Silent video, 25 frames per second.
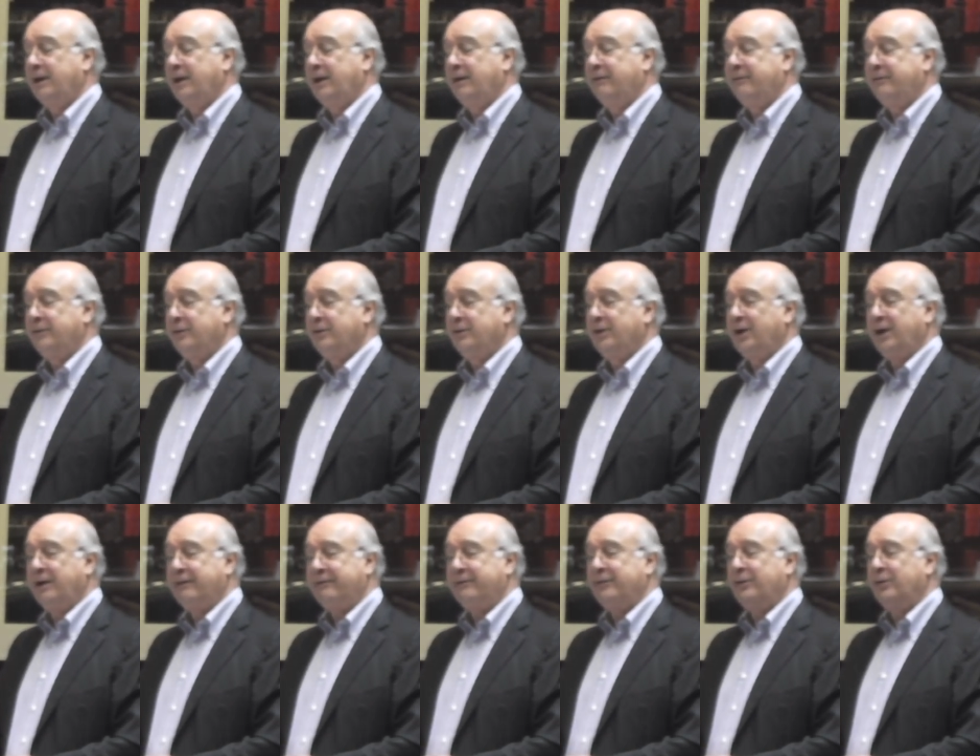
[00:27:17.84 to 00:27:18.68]
if
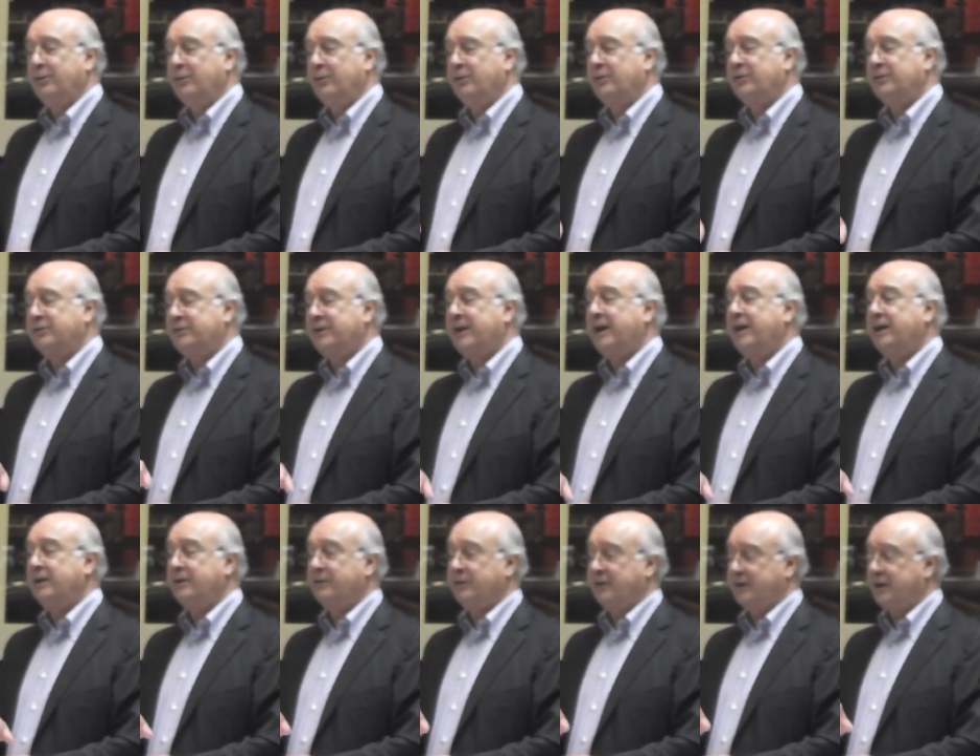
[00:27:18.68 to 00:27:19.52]
you if you
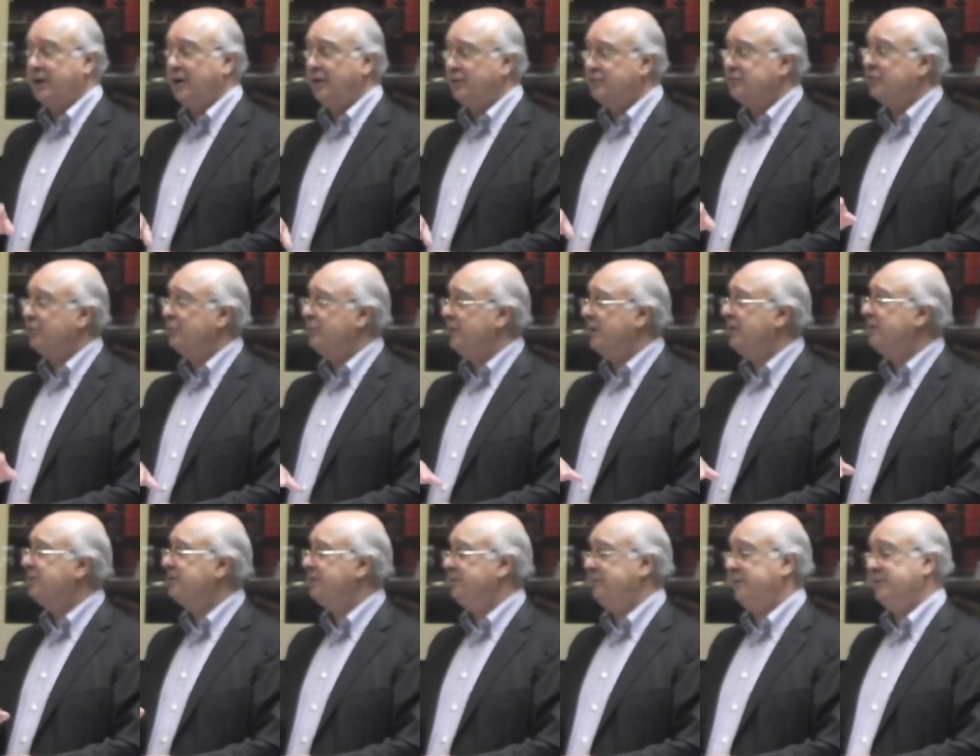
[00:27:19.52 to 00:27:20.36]
take the cultural
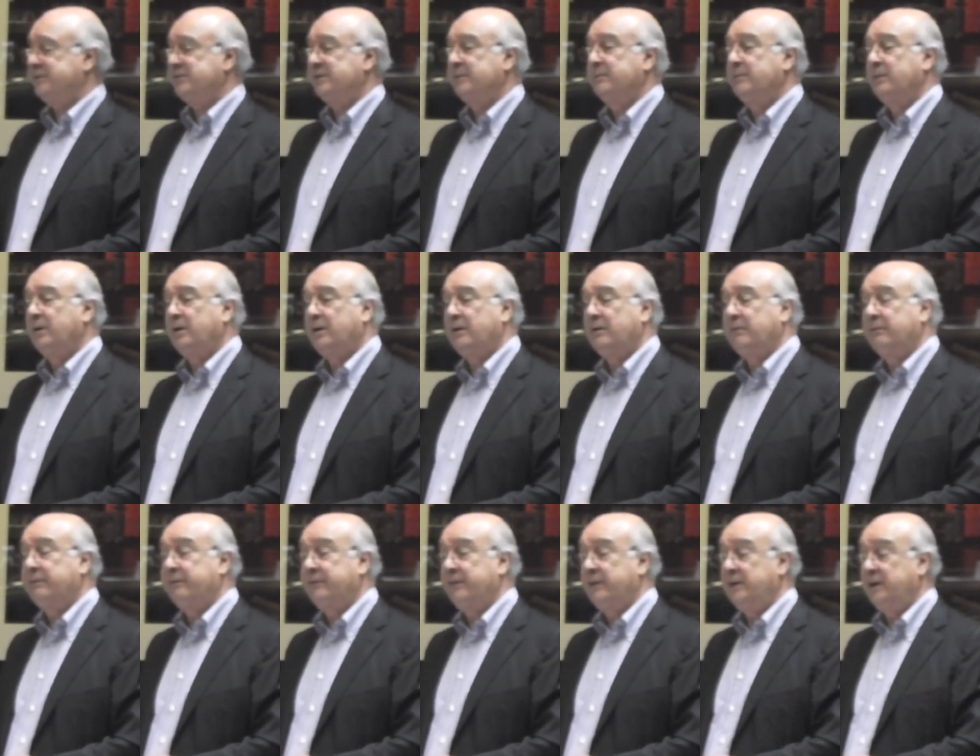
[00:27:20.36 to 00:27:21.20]
relativism
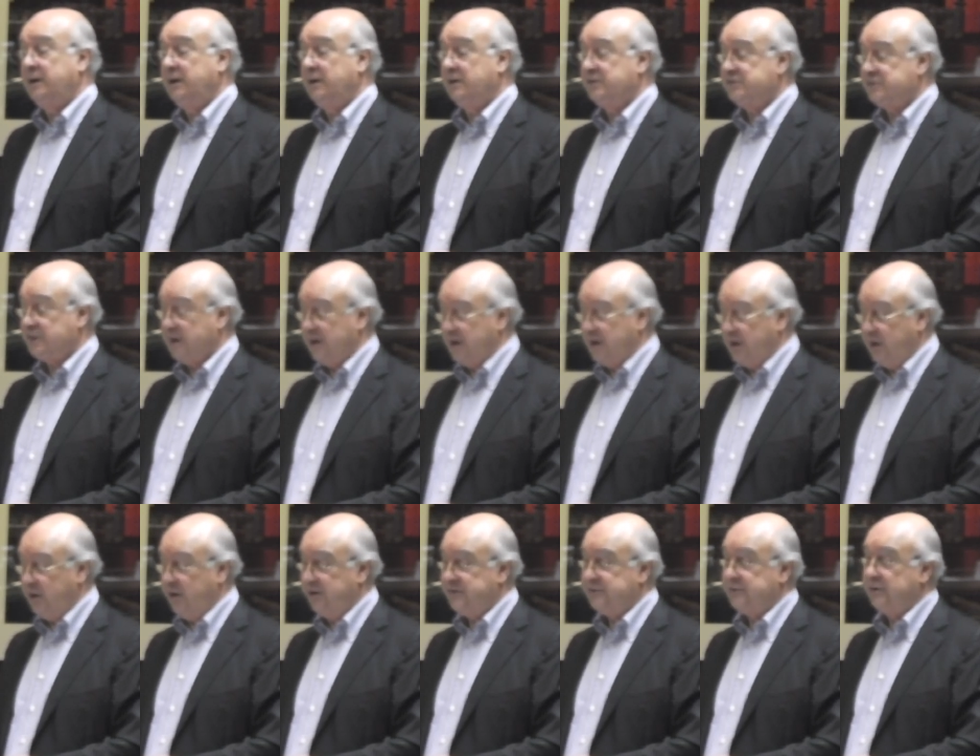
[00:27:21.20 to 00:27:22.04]
of the
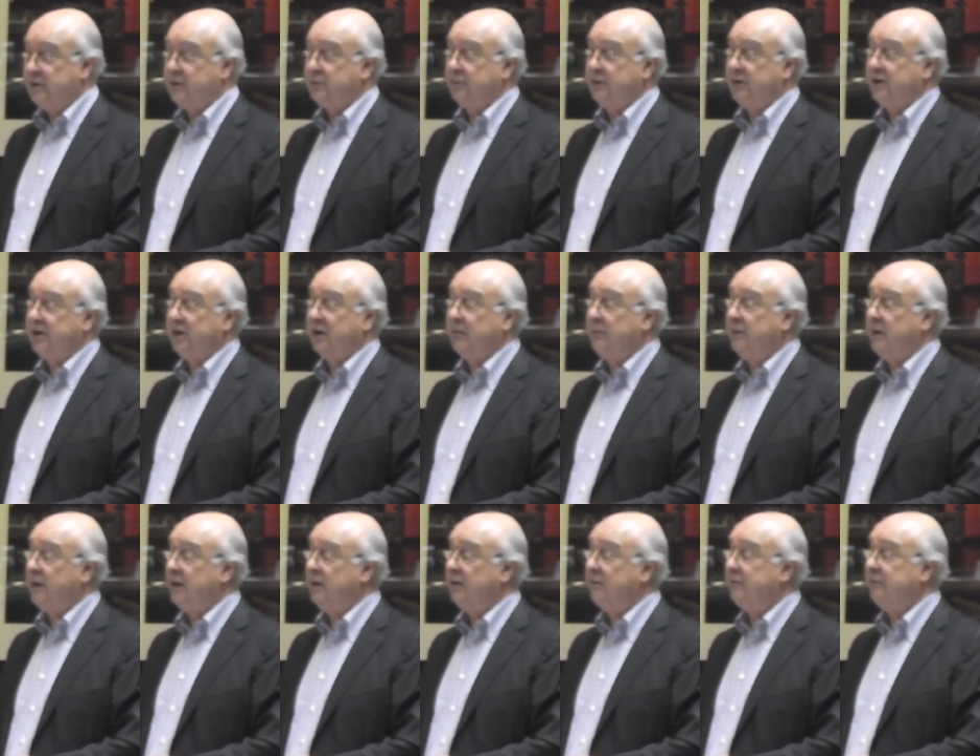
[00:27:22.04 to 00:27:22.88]
Australian history curriculum
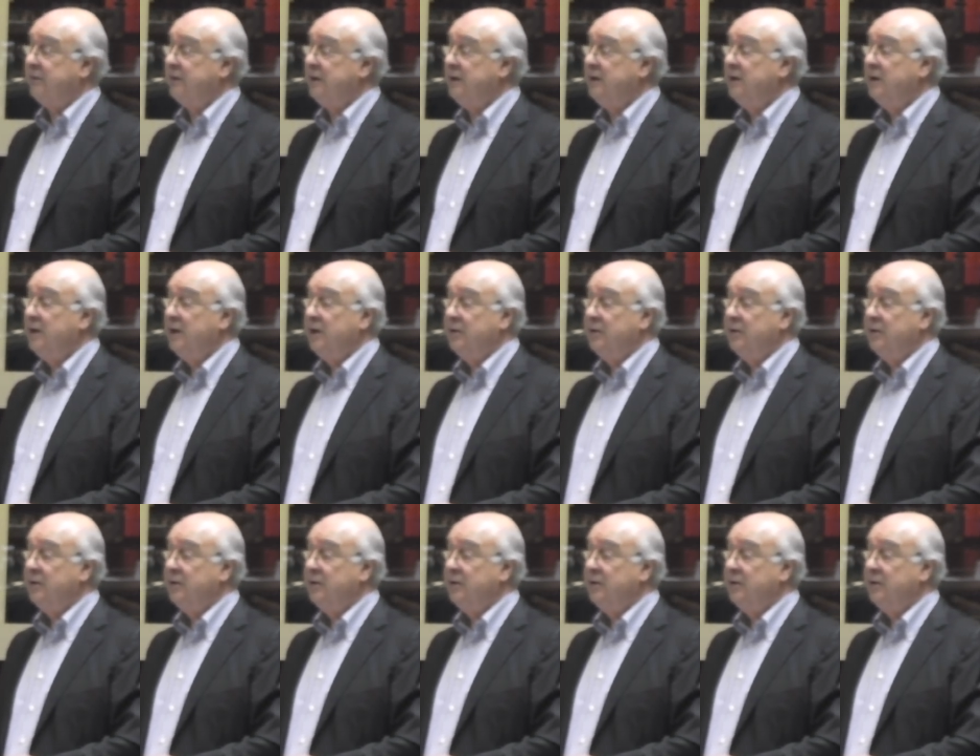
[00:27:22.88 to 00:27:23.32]
and of the